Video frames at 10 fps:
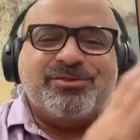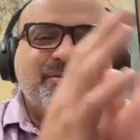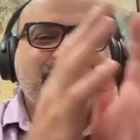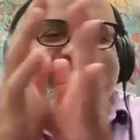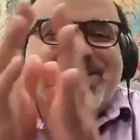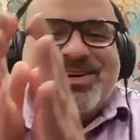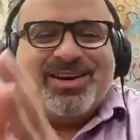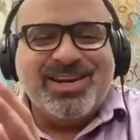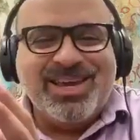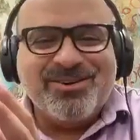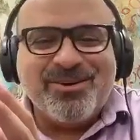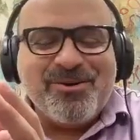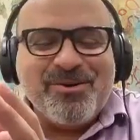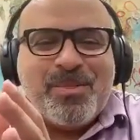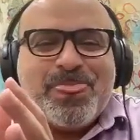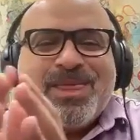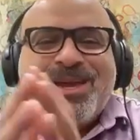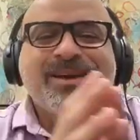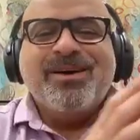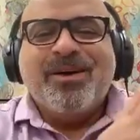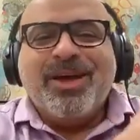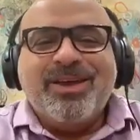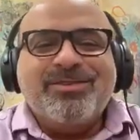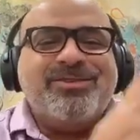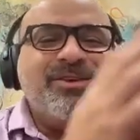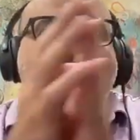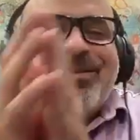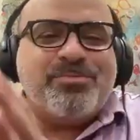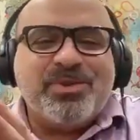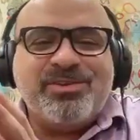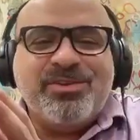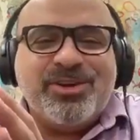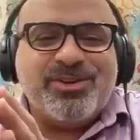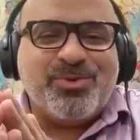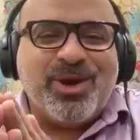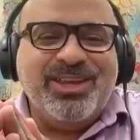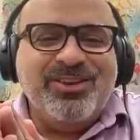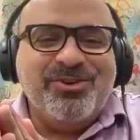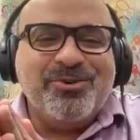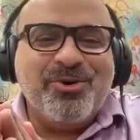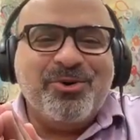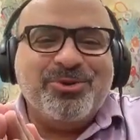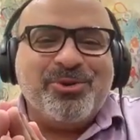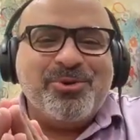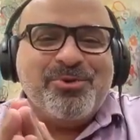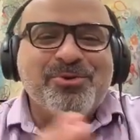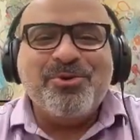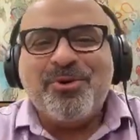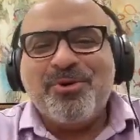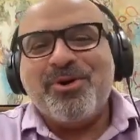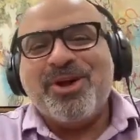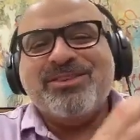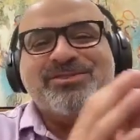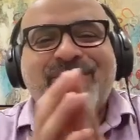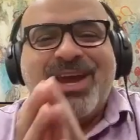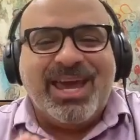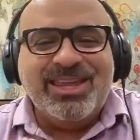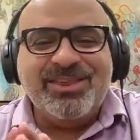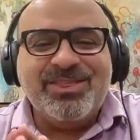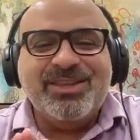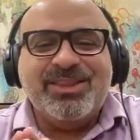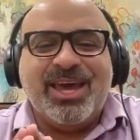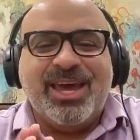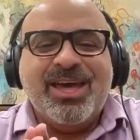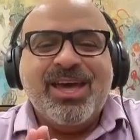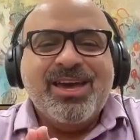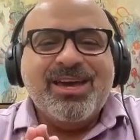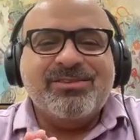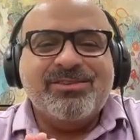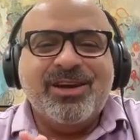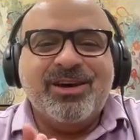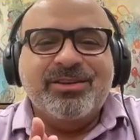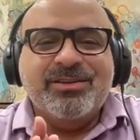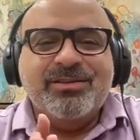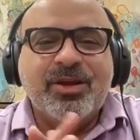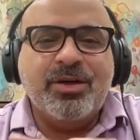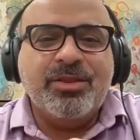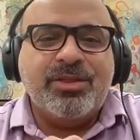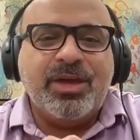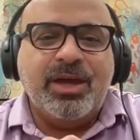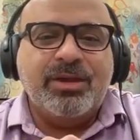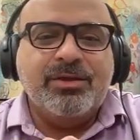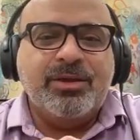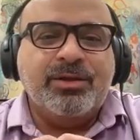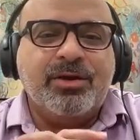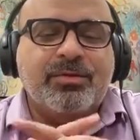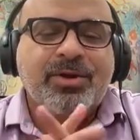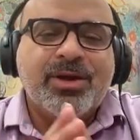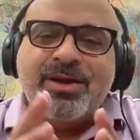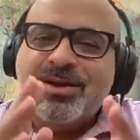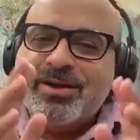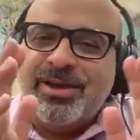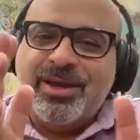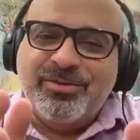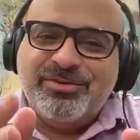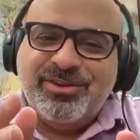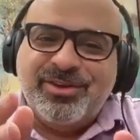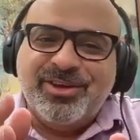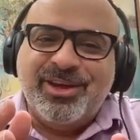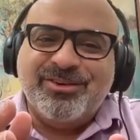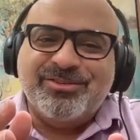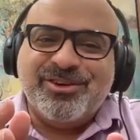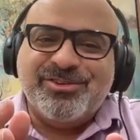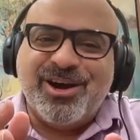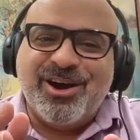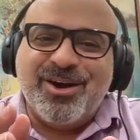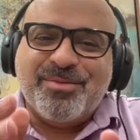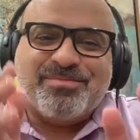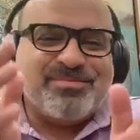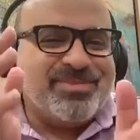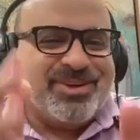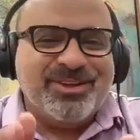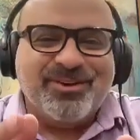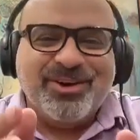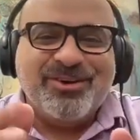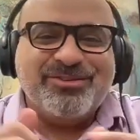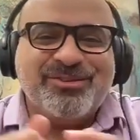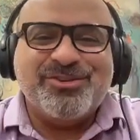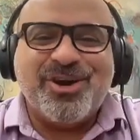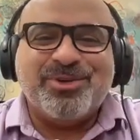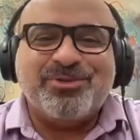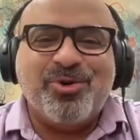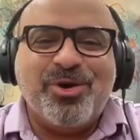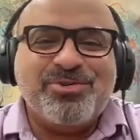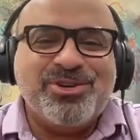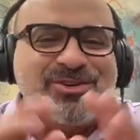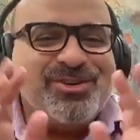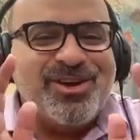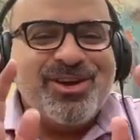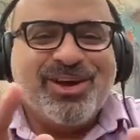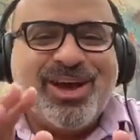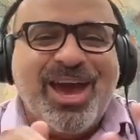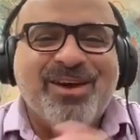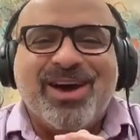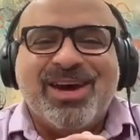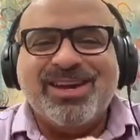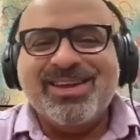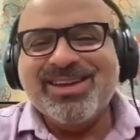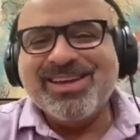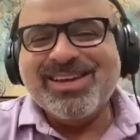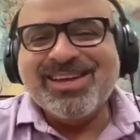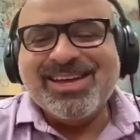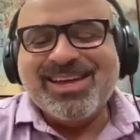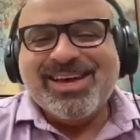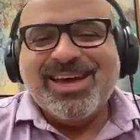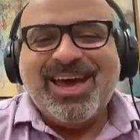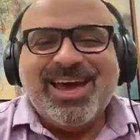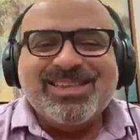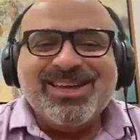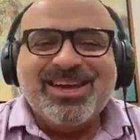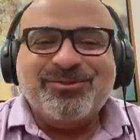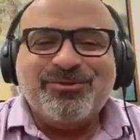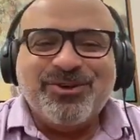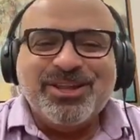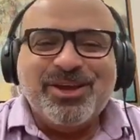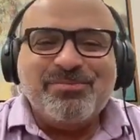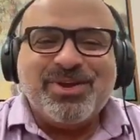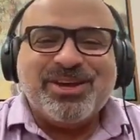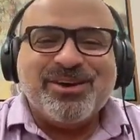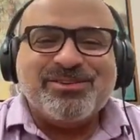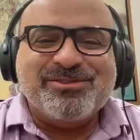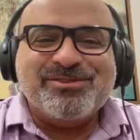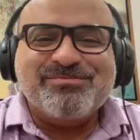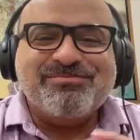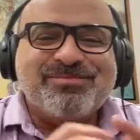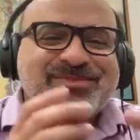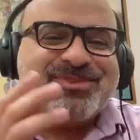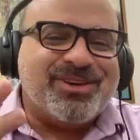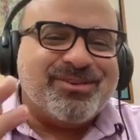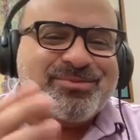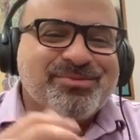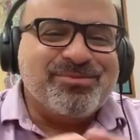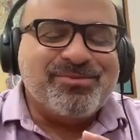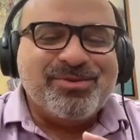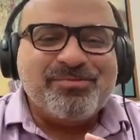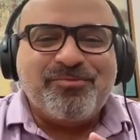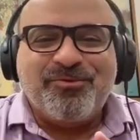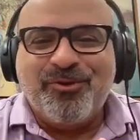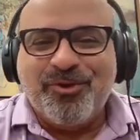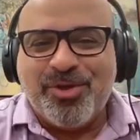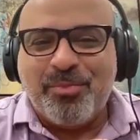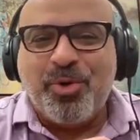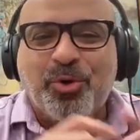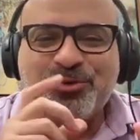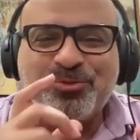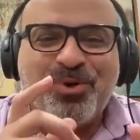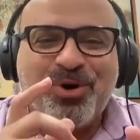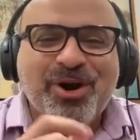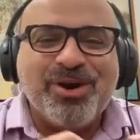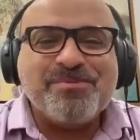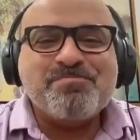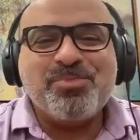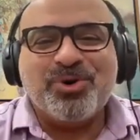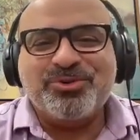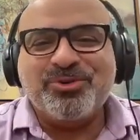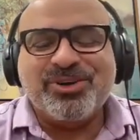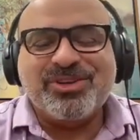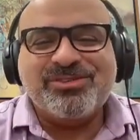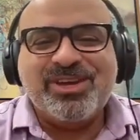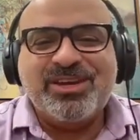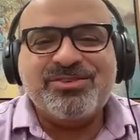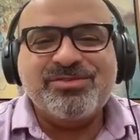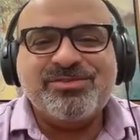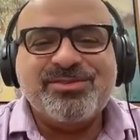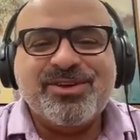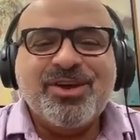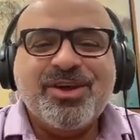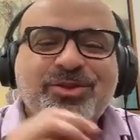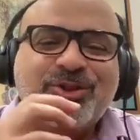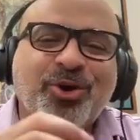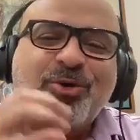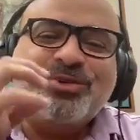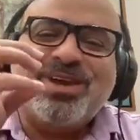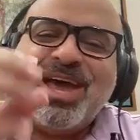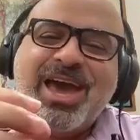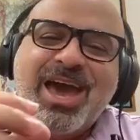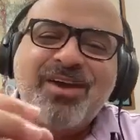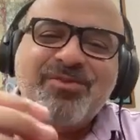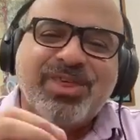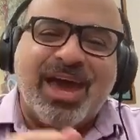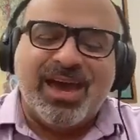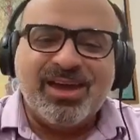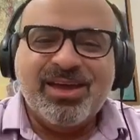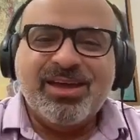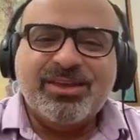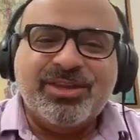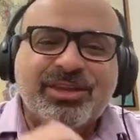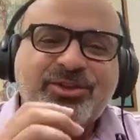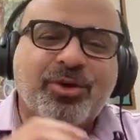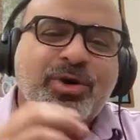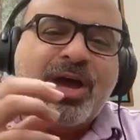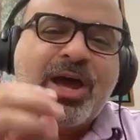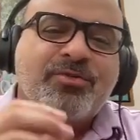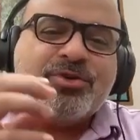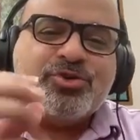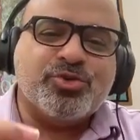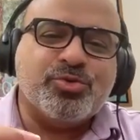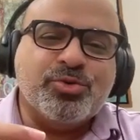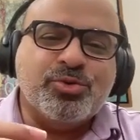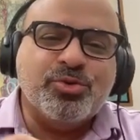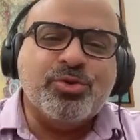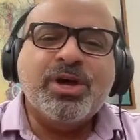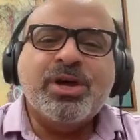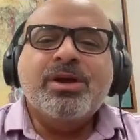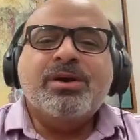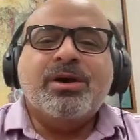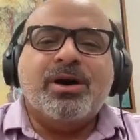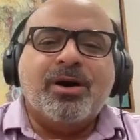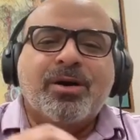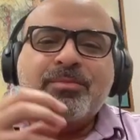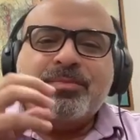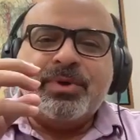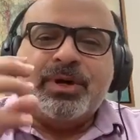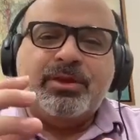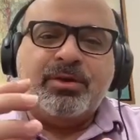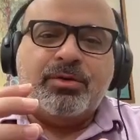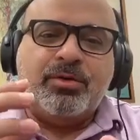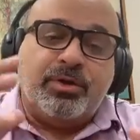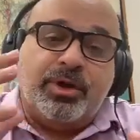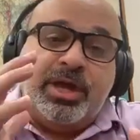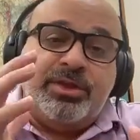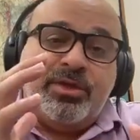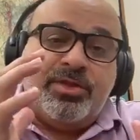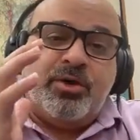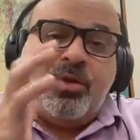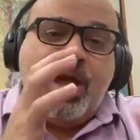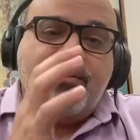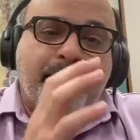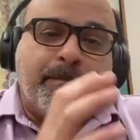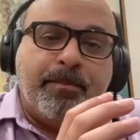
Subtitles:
to being a leader, is there a specific training you go through, or is there anything that is done other than, here's the job, here's the job description, have at it. And it's funny because they're, for the most part, most organizations don't have that. They don't have a true, either they don't have a